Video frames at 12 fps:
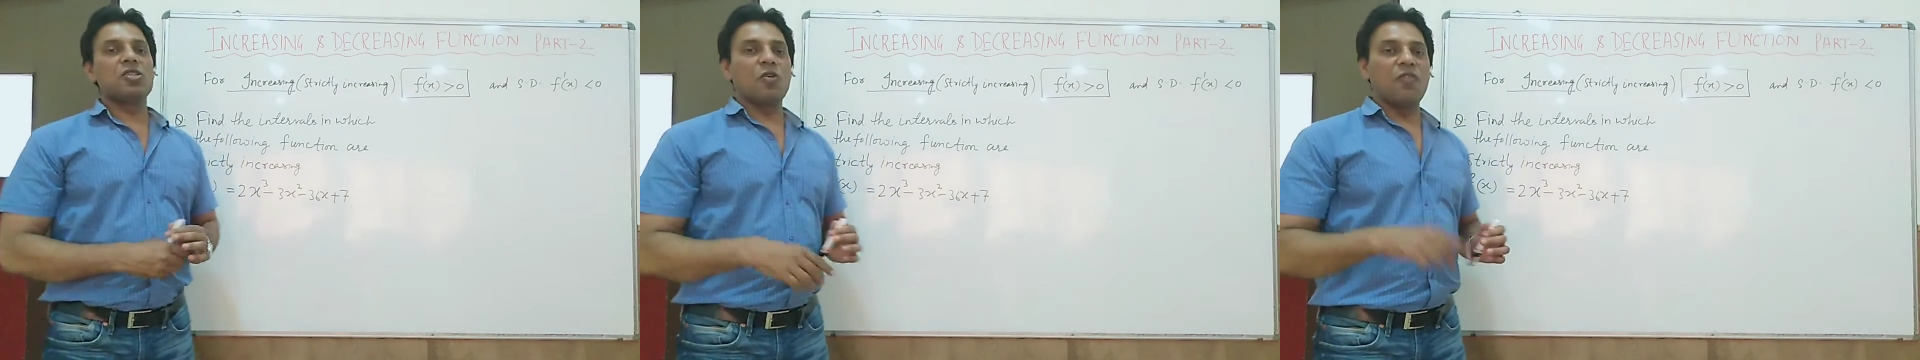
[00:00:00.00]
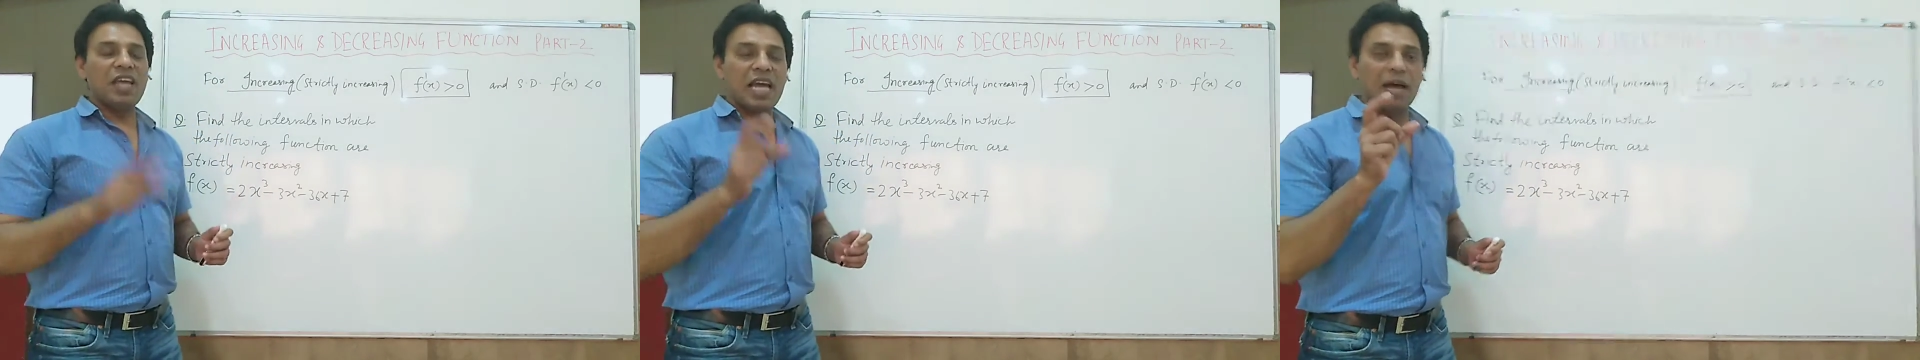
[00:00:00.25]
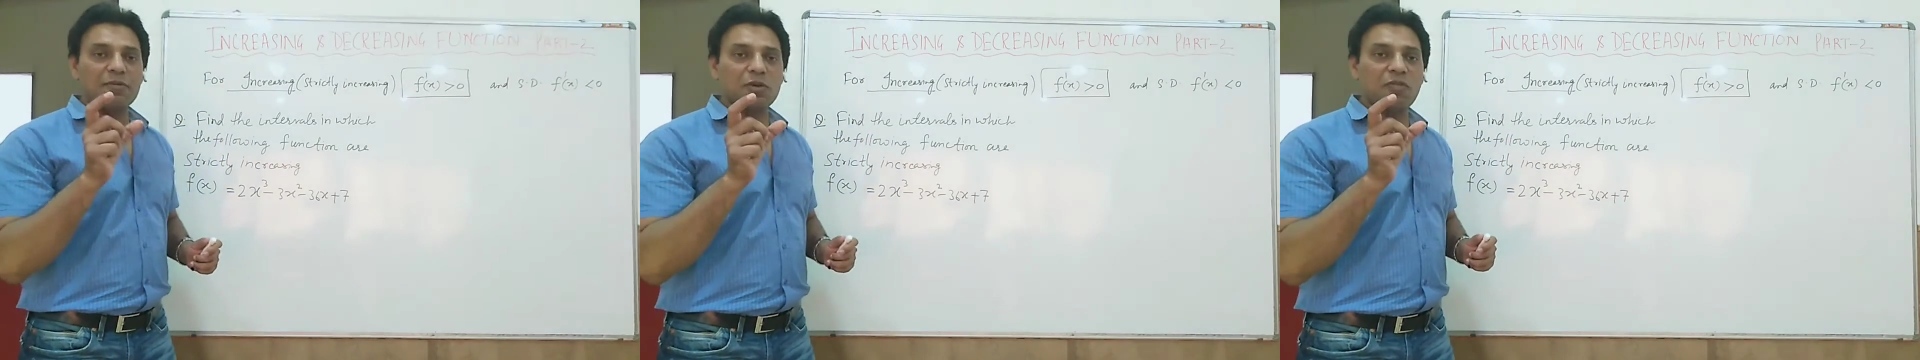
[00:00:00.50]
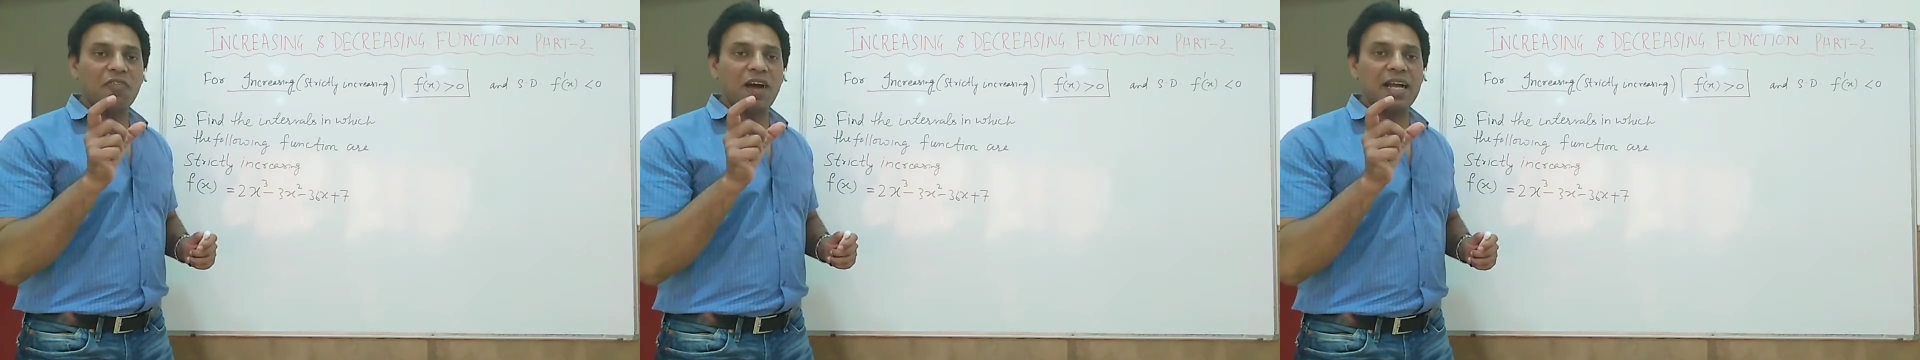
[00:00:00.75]
So we have
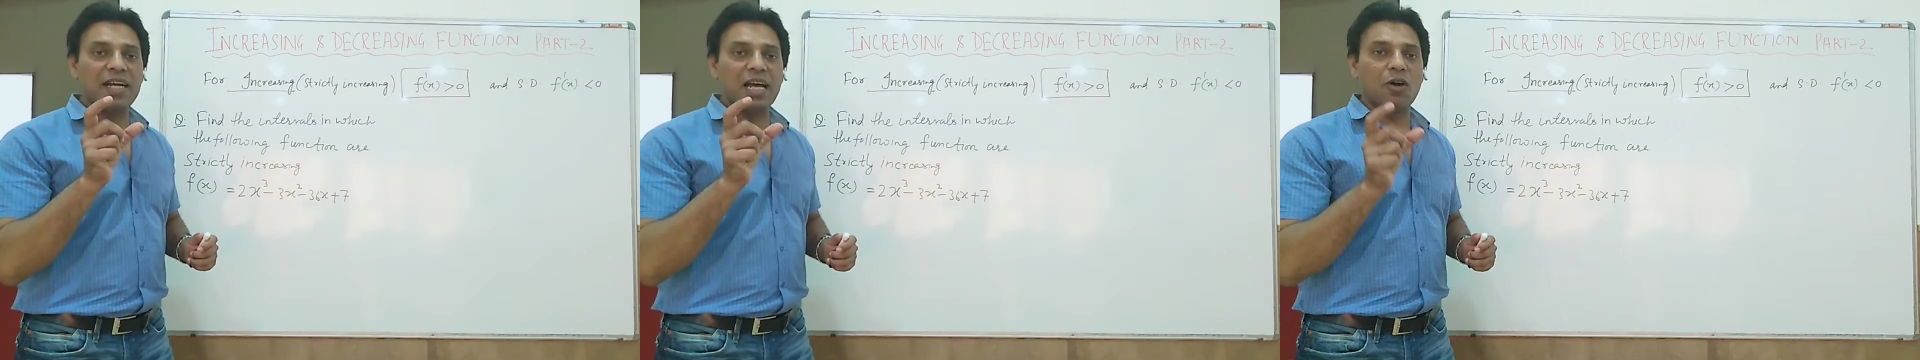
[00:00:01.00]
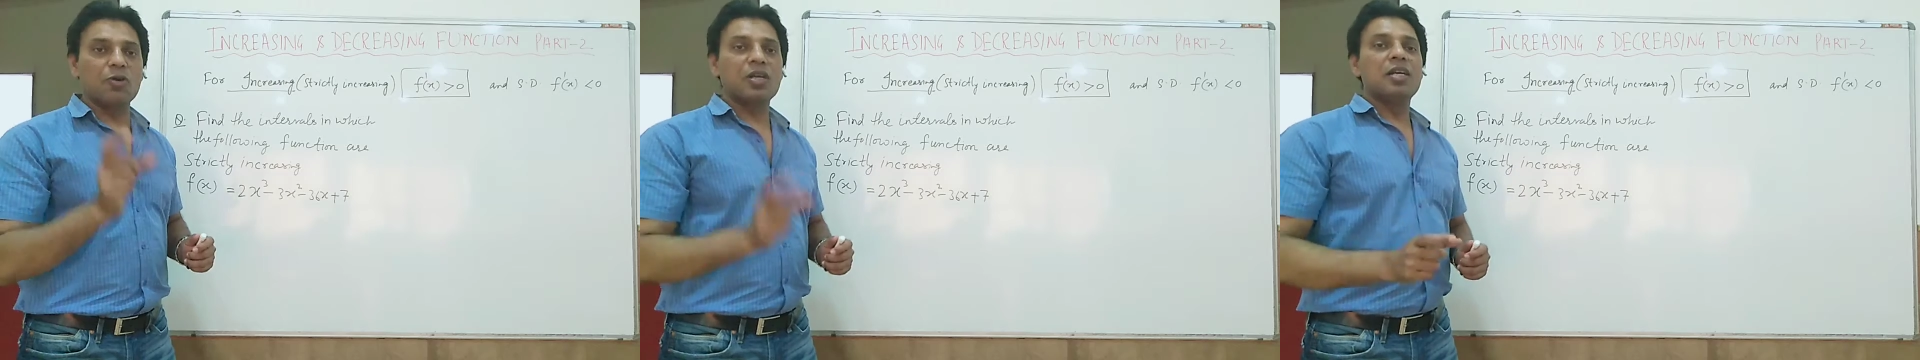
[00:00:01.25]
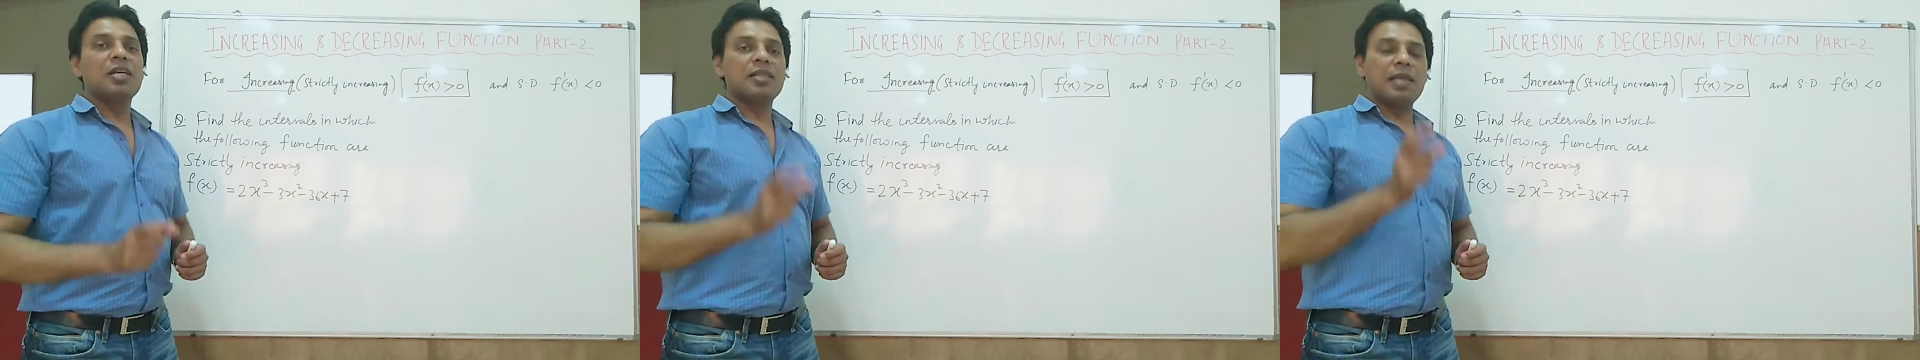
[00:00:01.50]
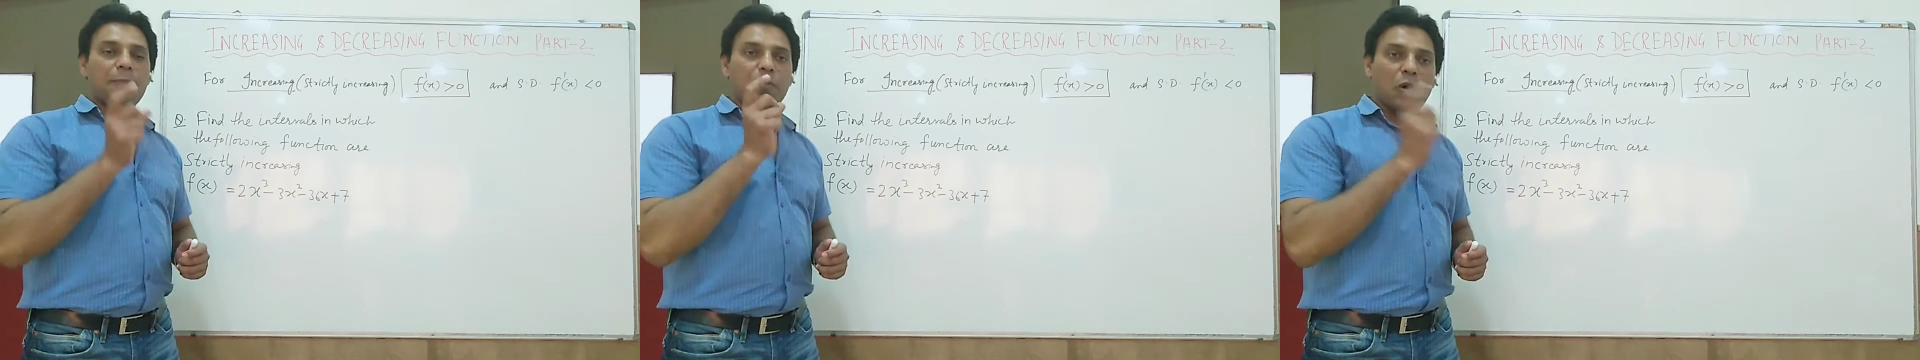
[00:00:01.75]
to find out
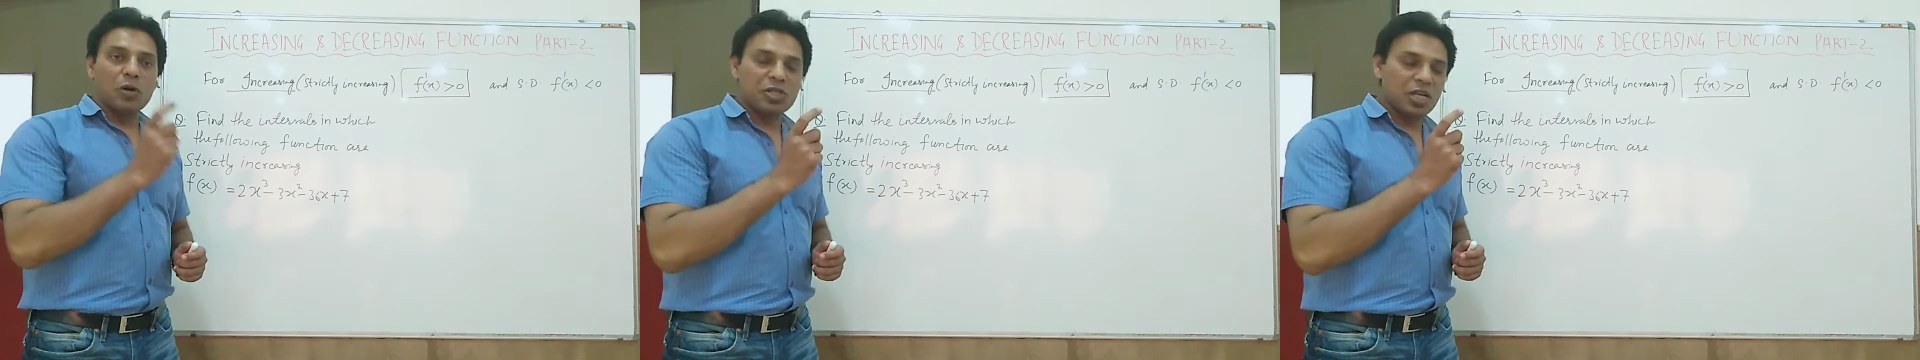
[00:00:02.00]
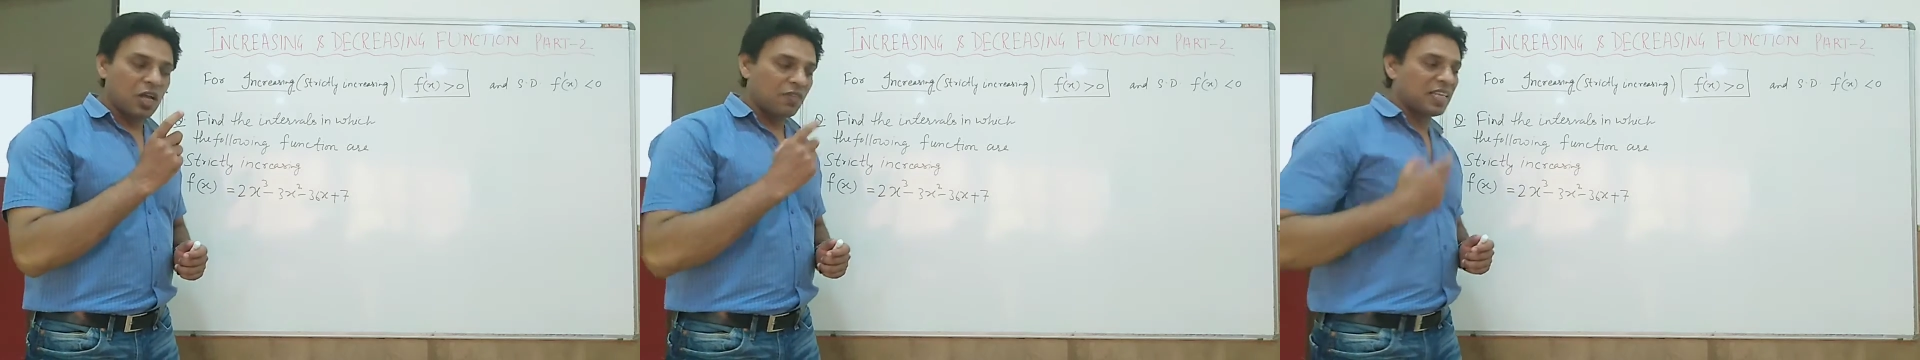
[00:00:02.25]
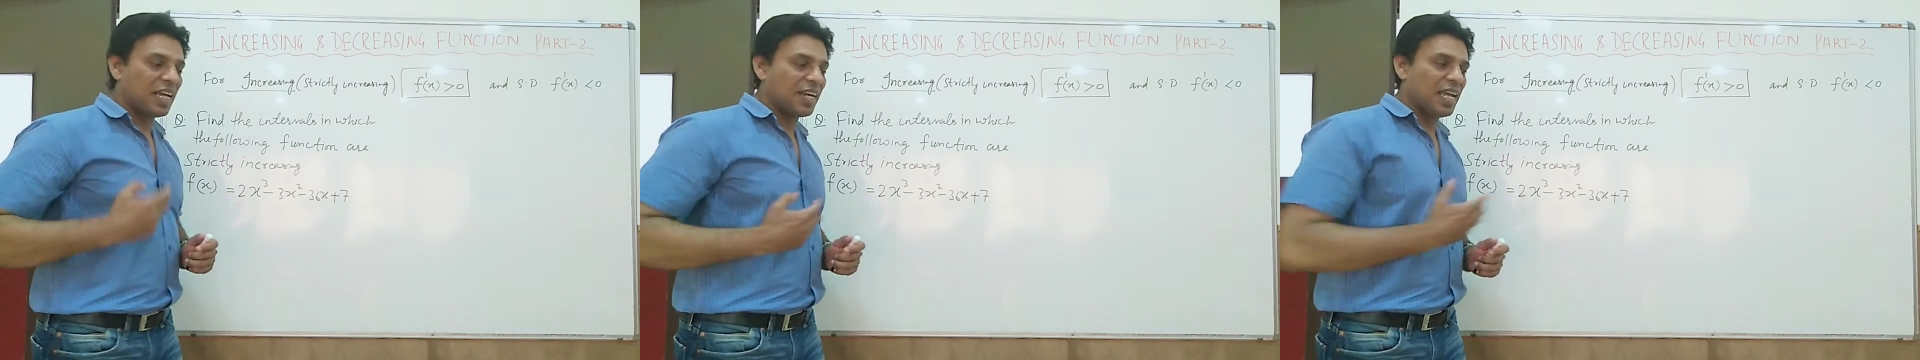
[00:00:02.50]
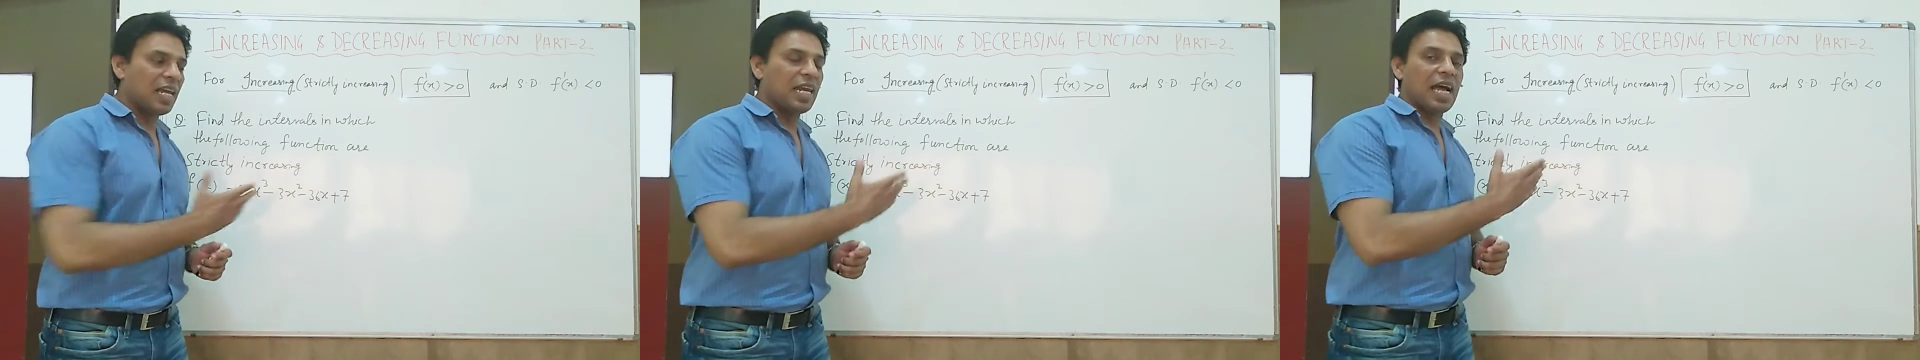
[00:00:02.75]
the portion of the
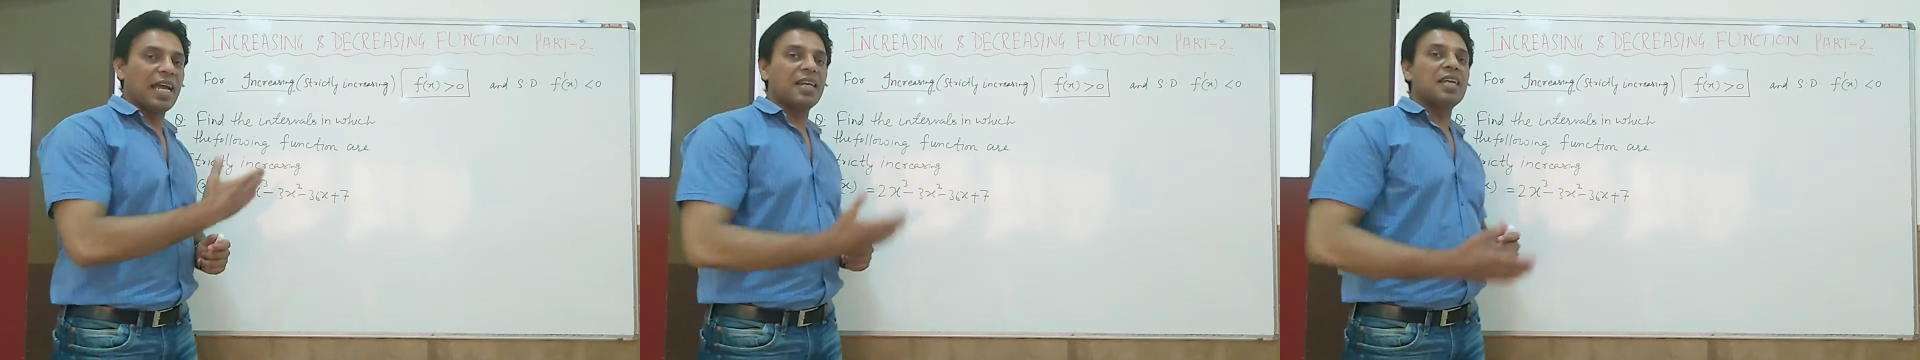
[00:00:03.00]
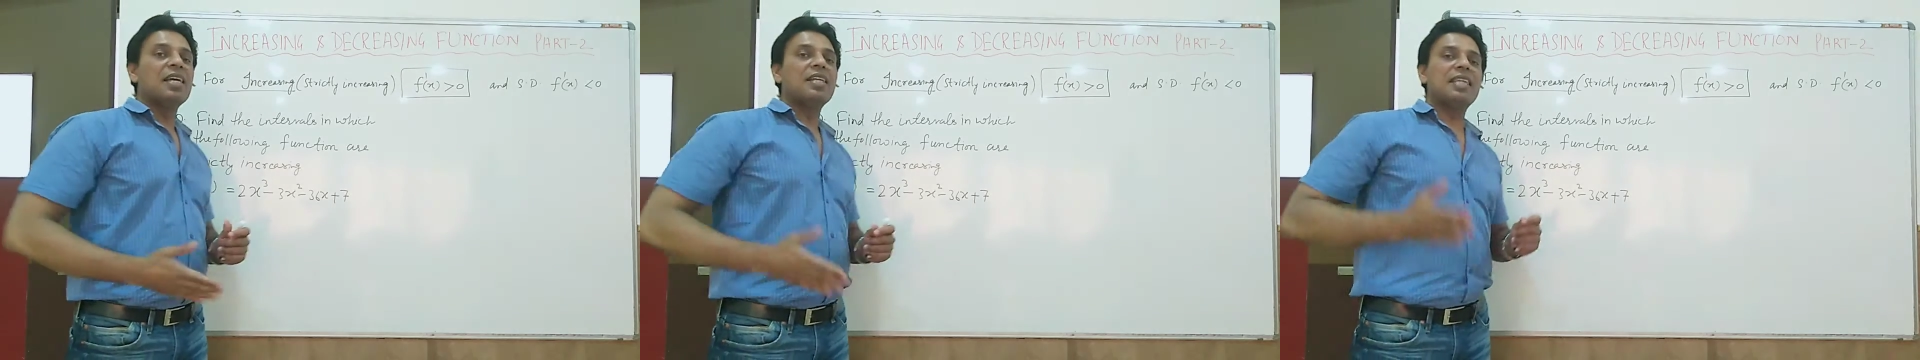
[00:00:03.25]
real line,